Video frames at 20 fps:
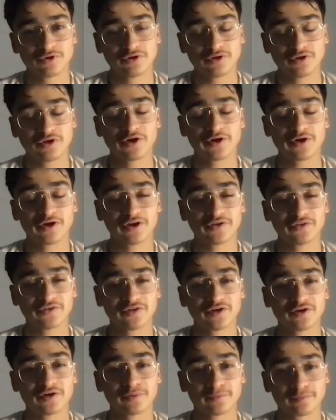
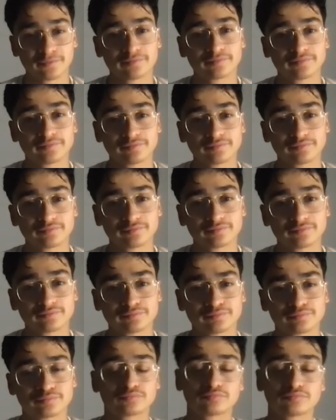
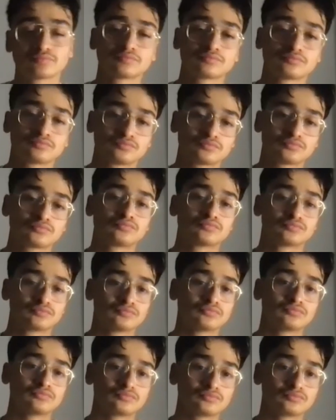
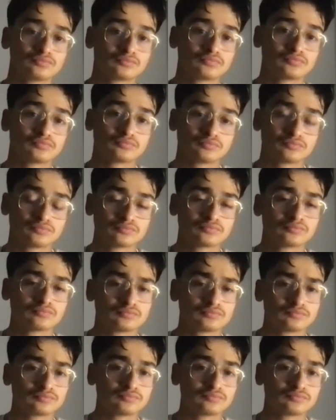(not speaking)